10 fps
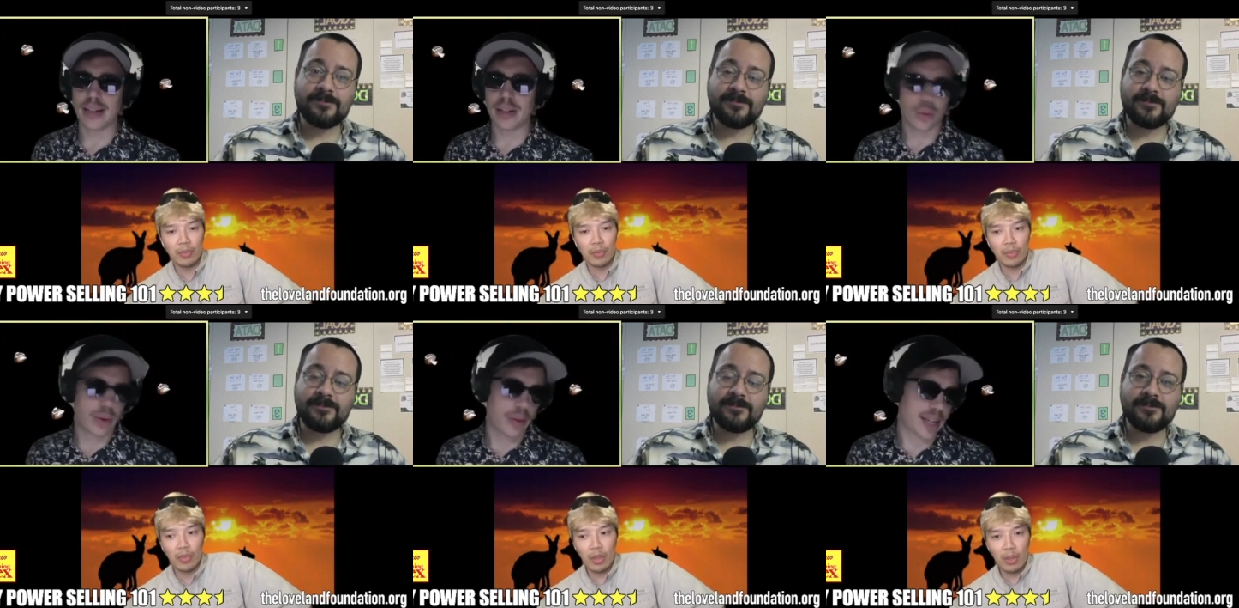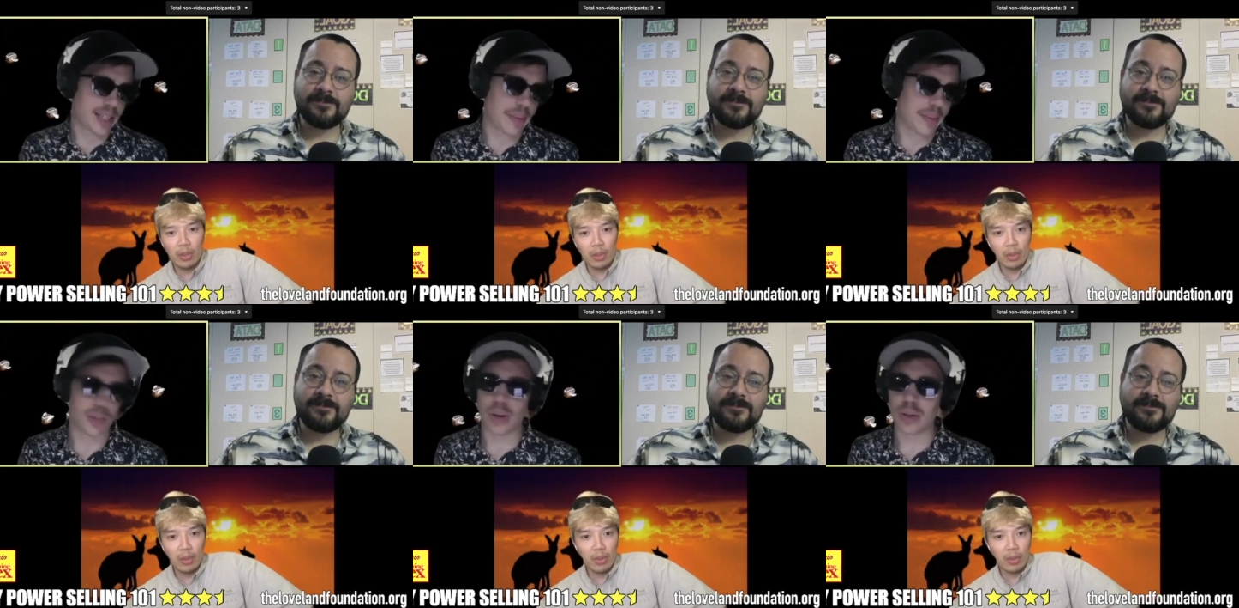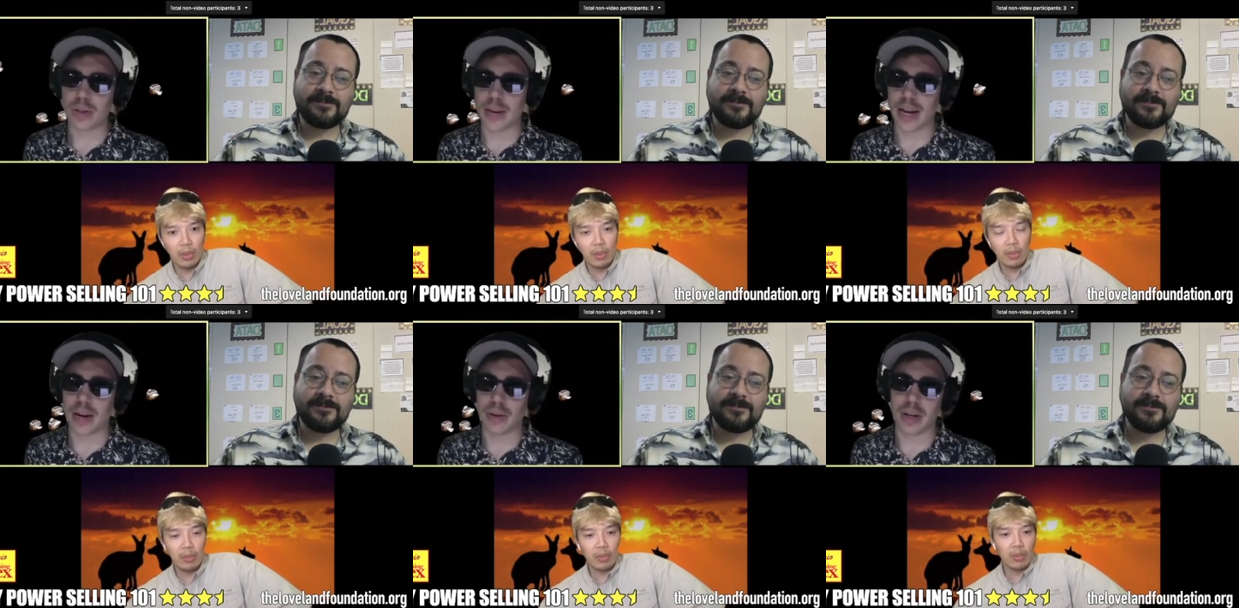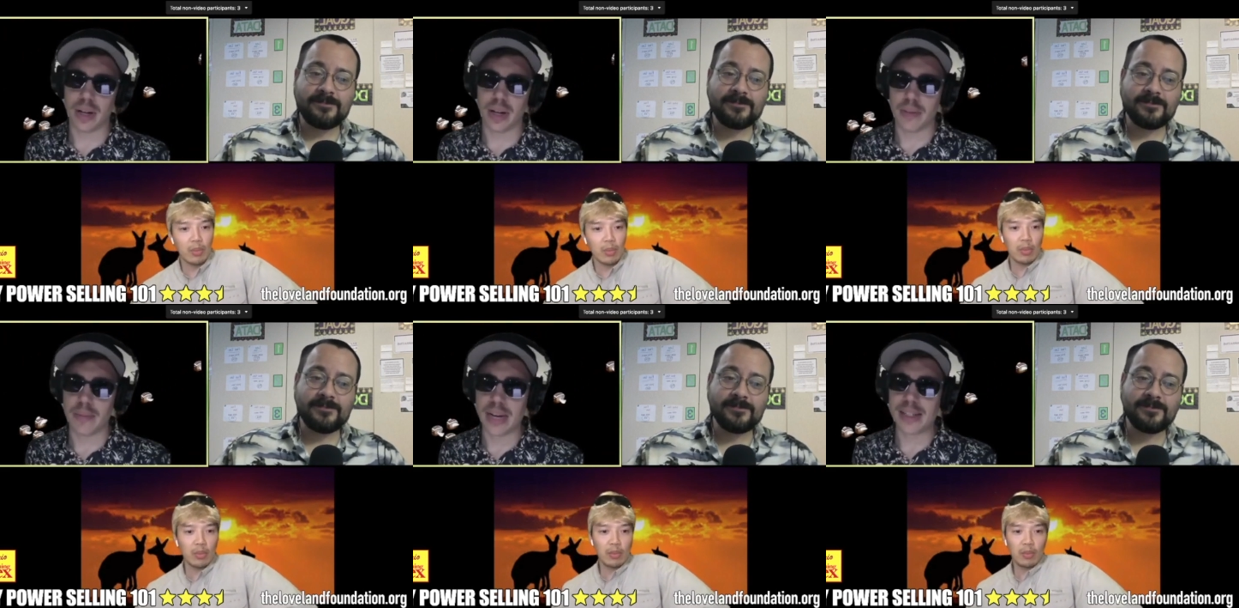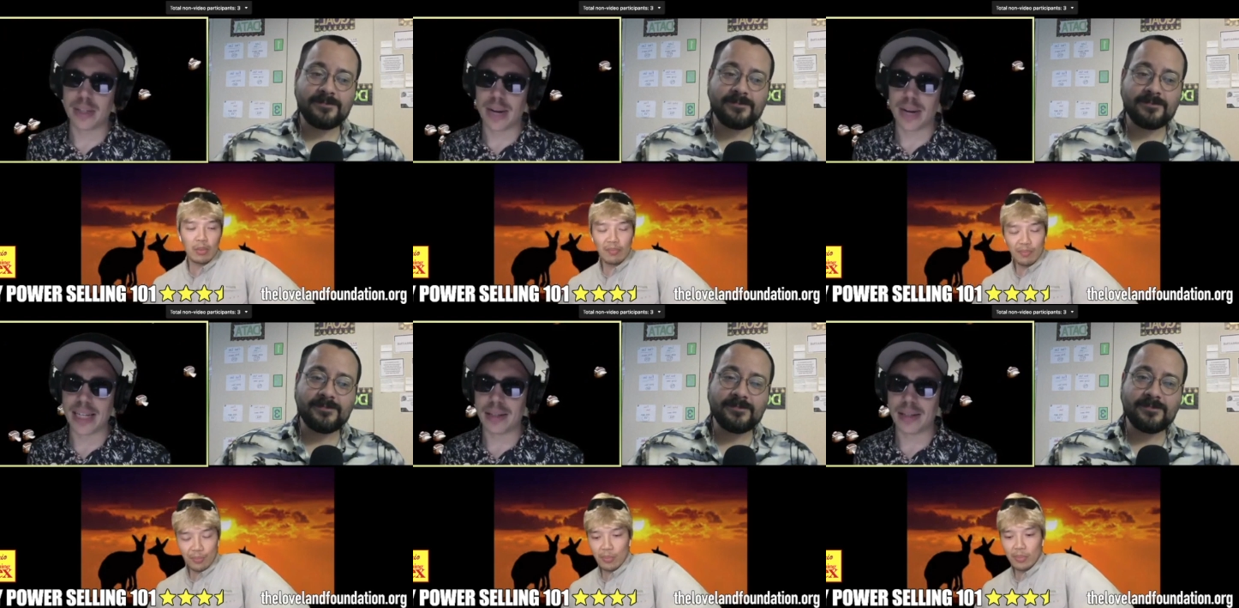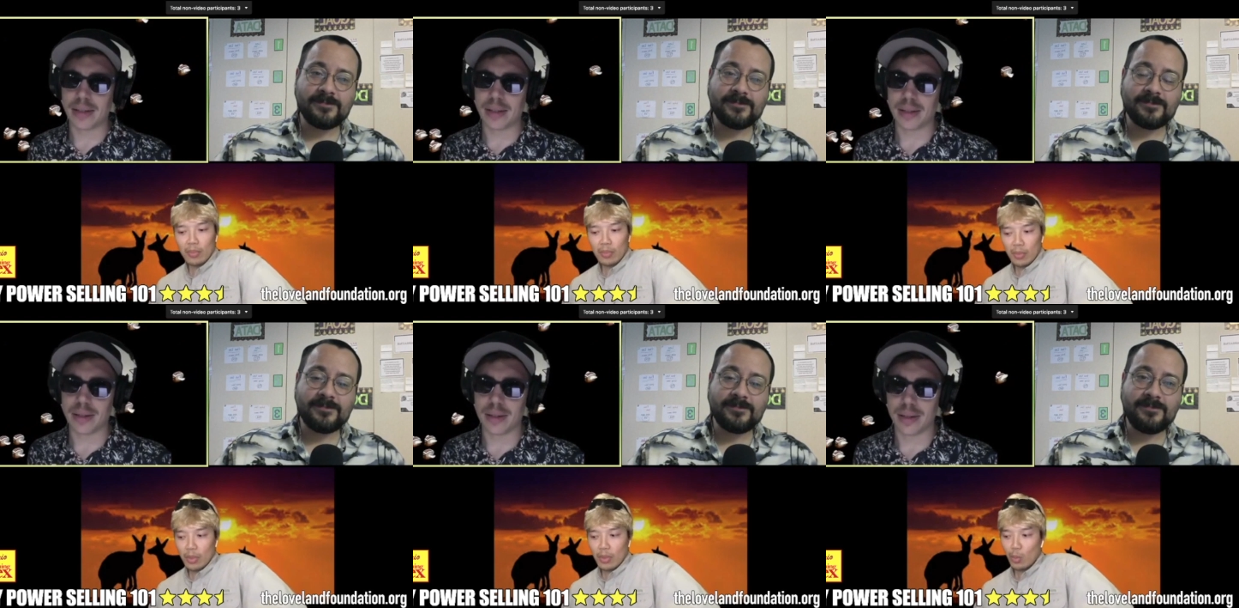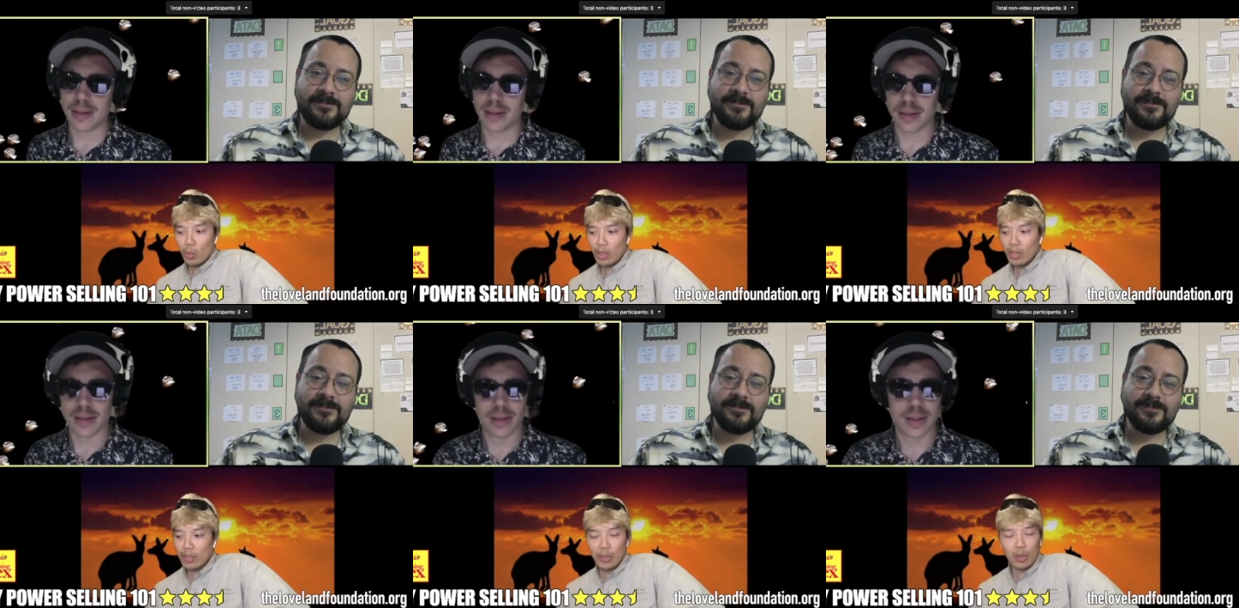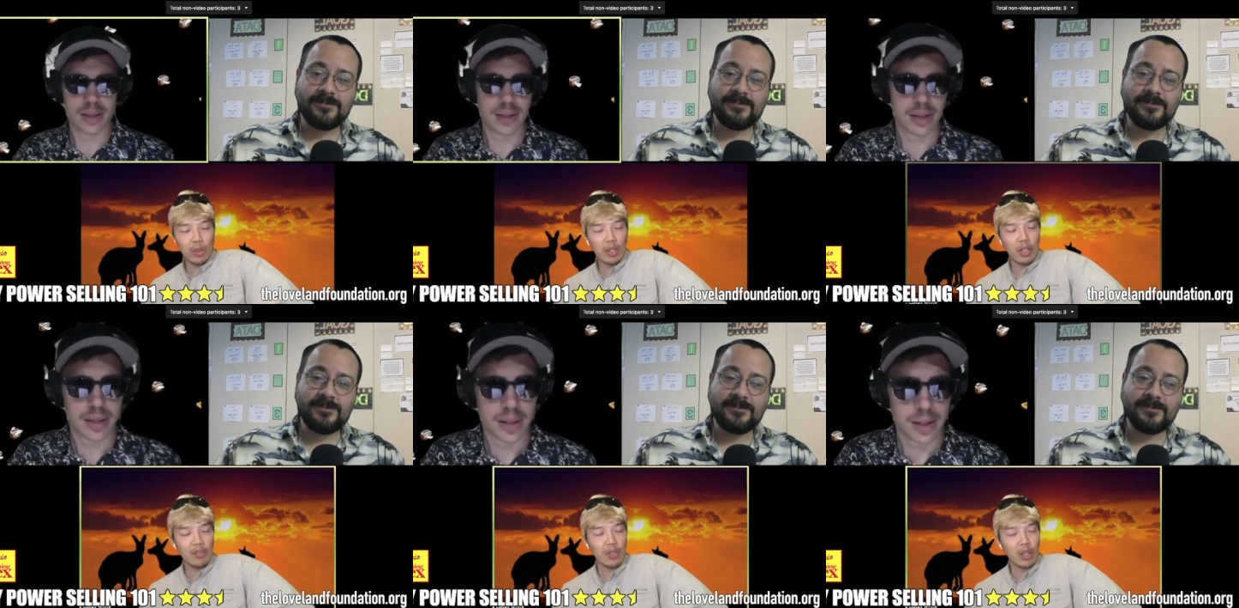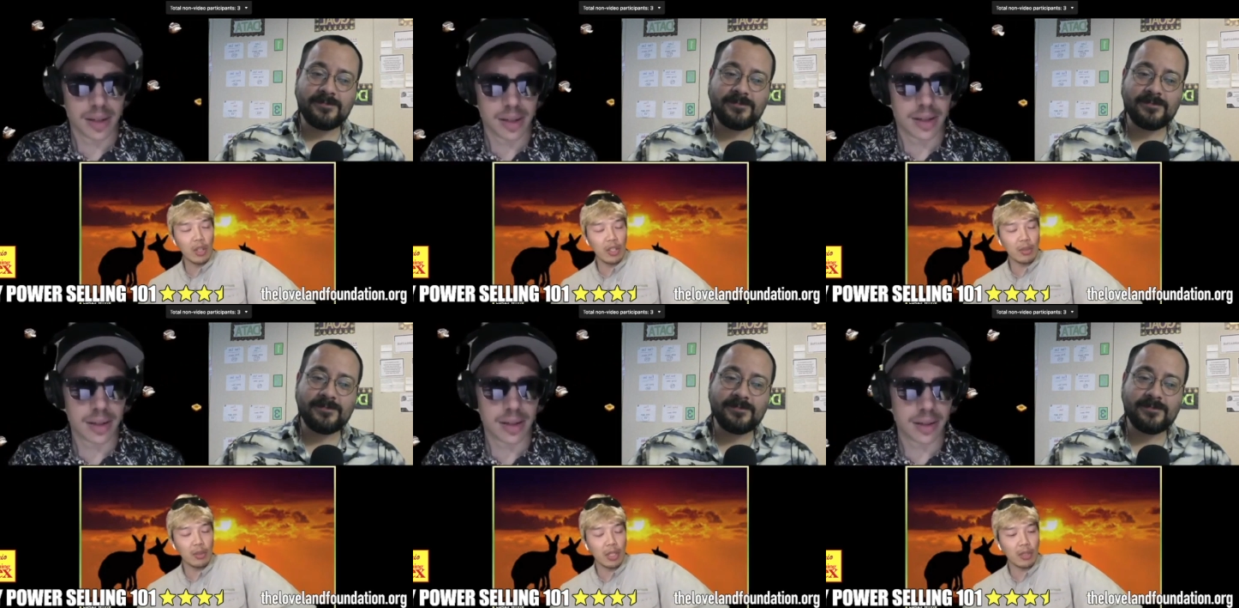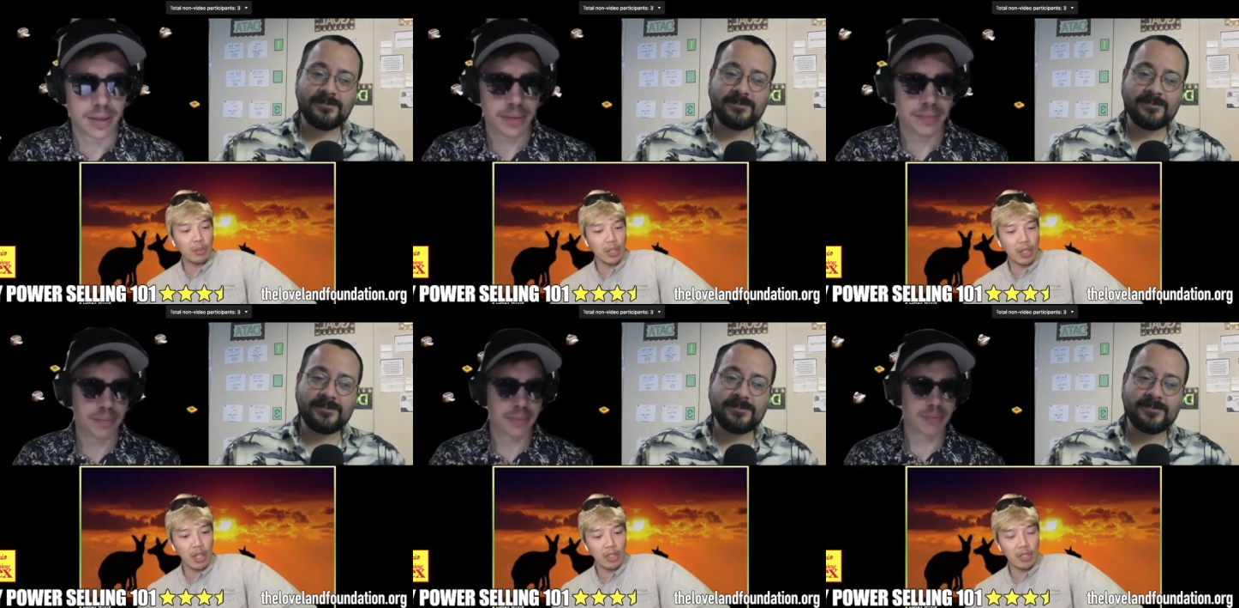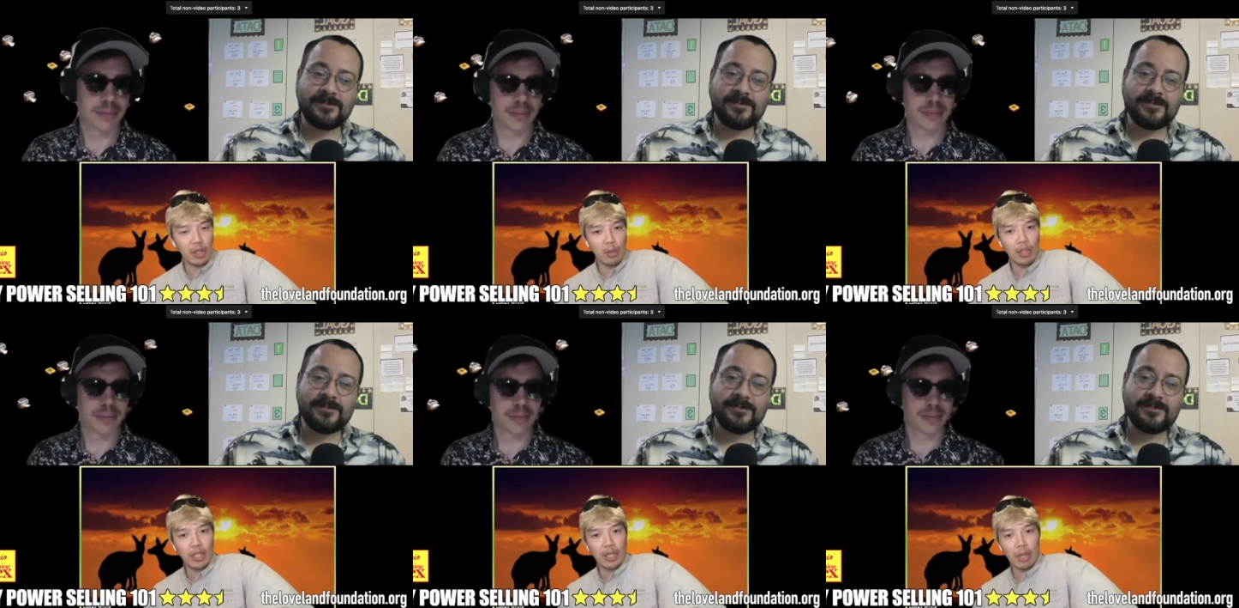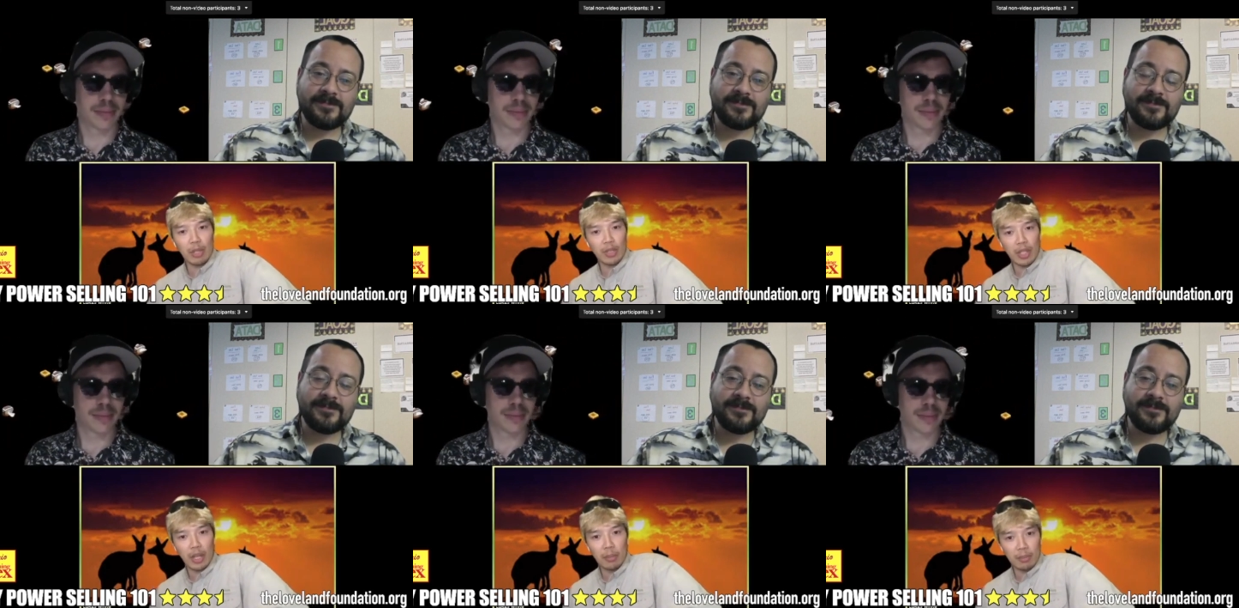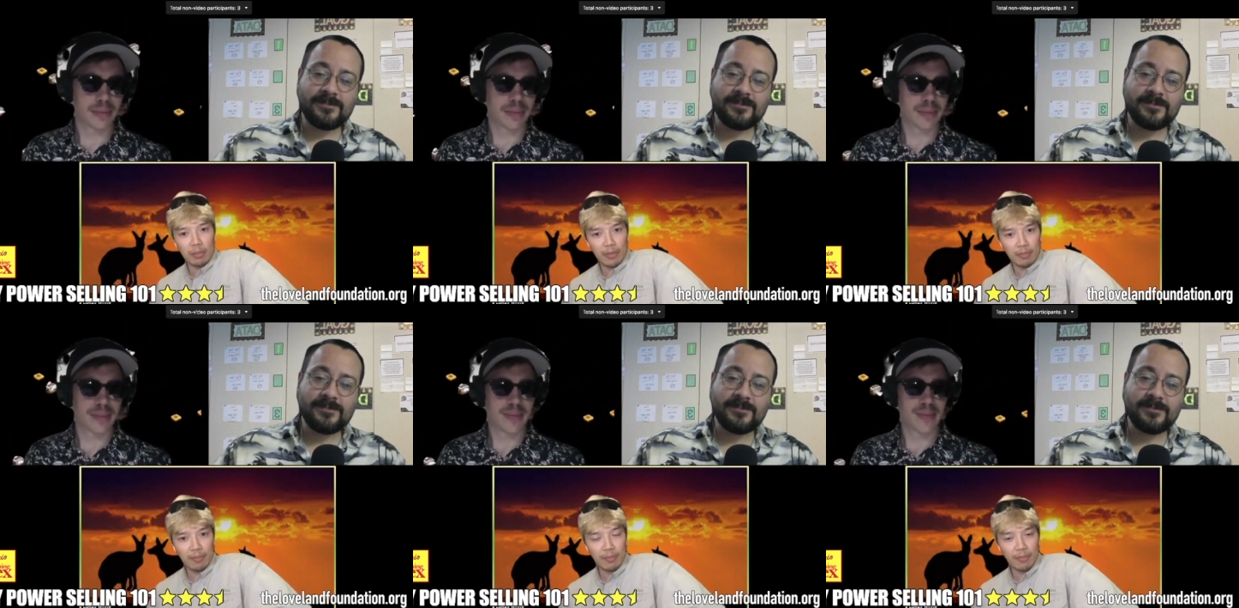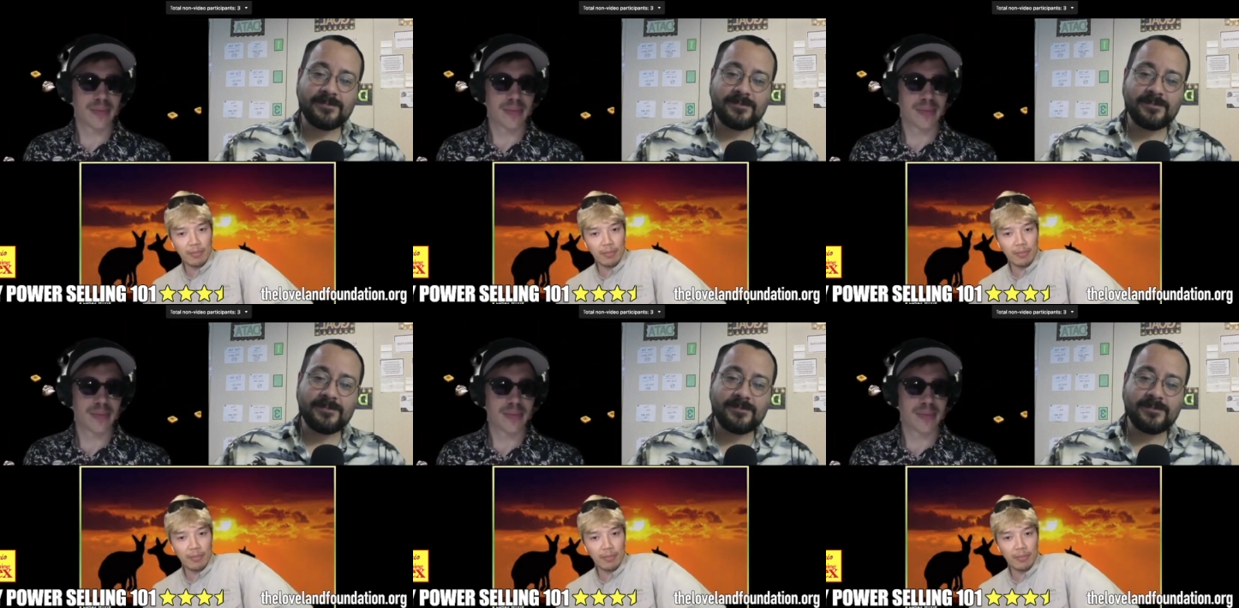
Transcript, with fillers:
Speaker 1: of the things I miss most about meat space.
Speaker 2: Well, if you uh, if you like the wind, would you like to know when it's about to come?